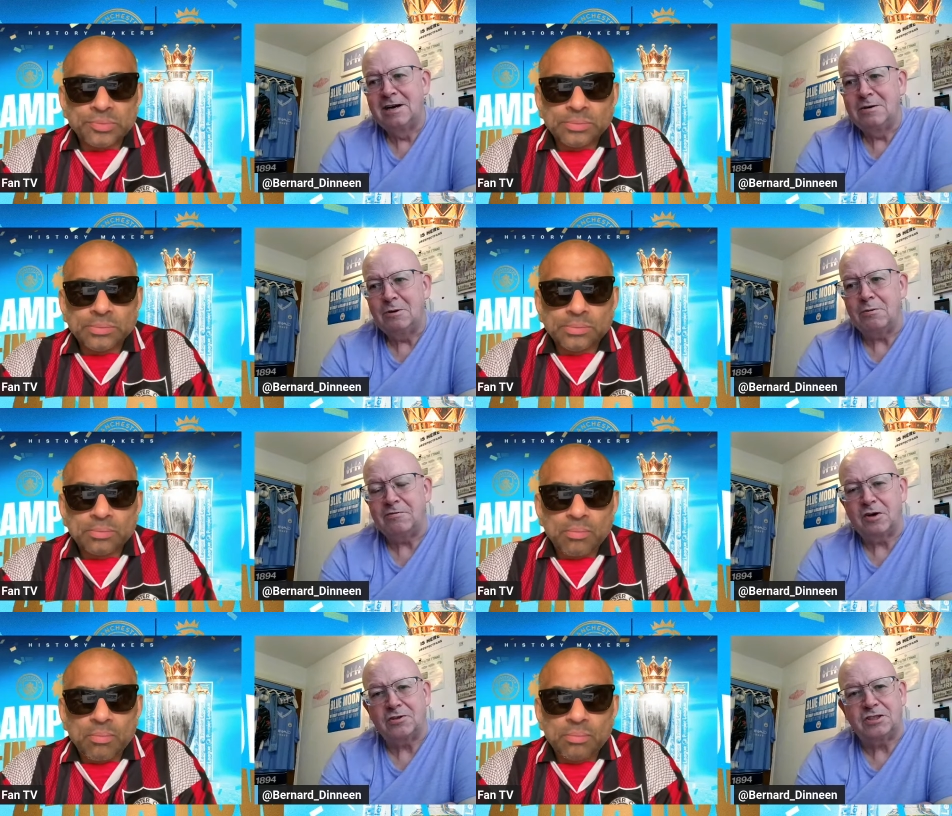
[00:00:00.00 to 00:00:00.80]
Speaker 1: what we've
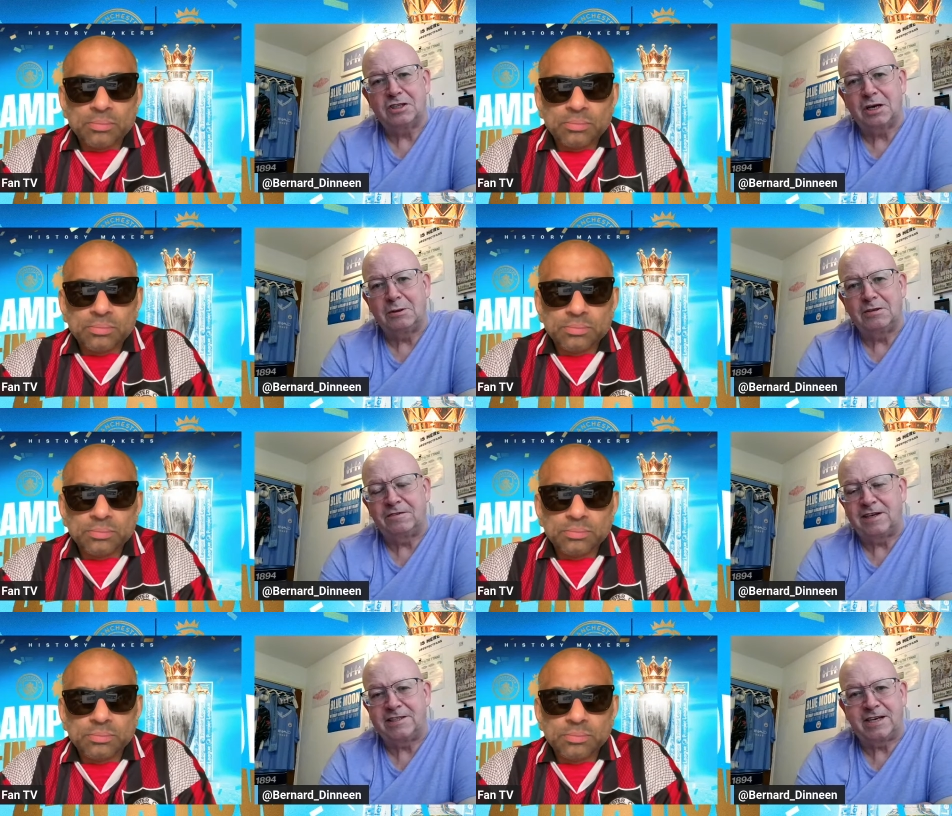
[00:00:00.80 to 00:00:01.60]
got to do is
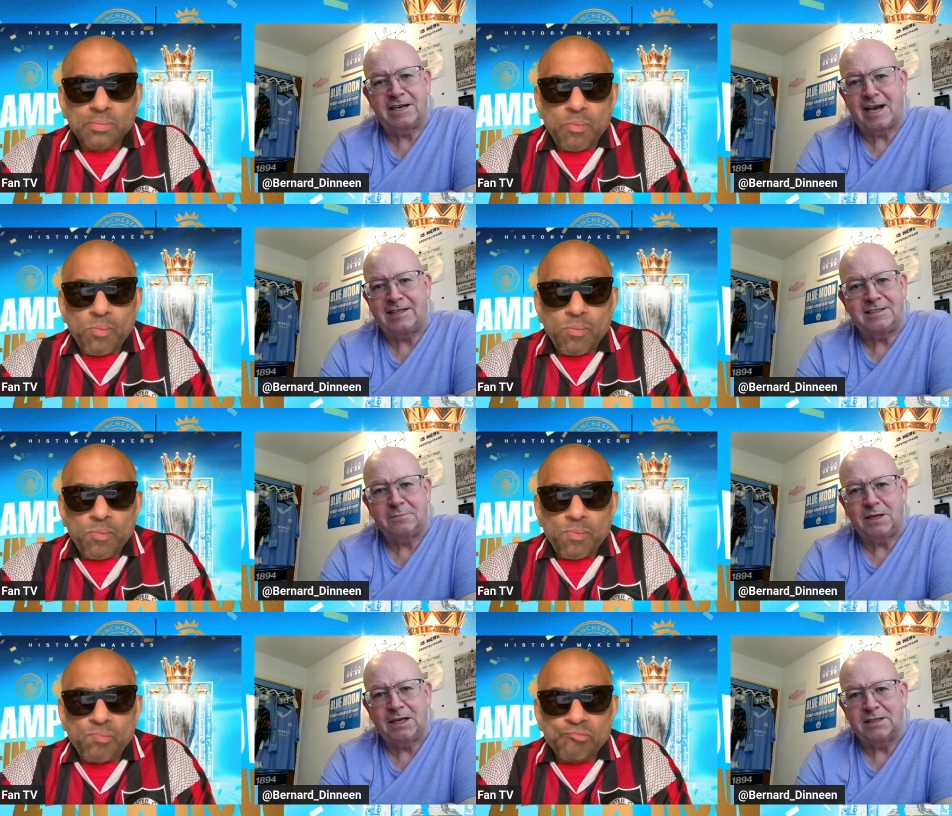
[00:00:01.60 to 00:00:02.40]
finish it in 90
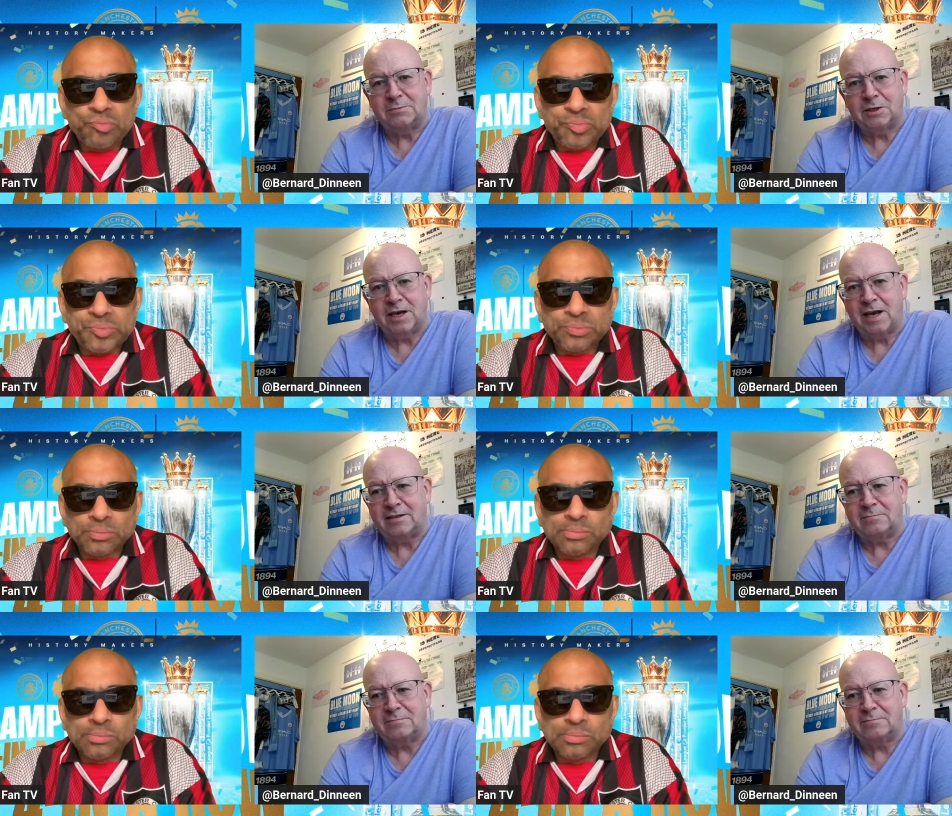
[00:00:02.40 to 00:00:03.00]
minutes. We can't